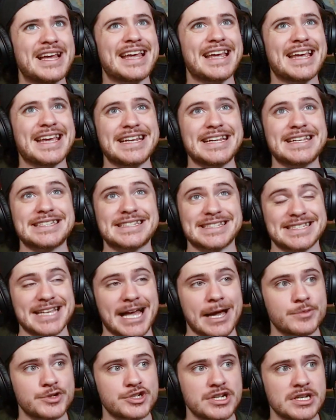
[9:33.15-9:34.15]
in
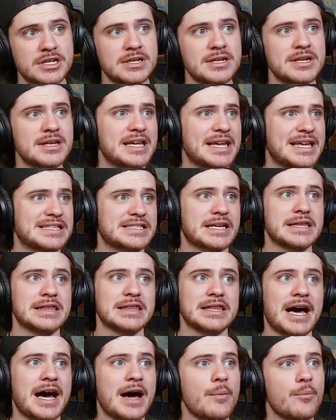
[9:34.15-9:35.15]
Inception is a
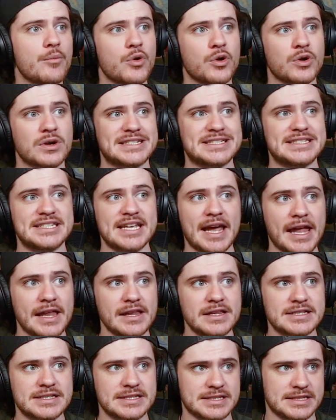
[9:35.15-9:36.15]
lot more
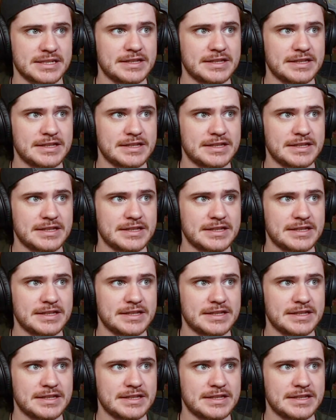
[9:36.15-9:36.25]
dense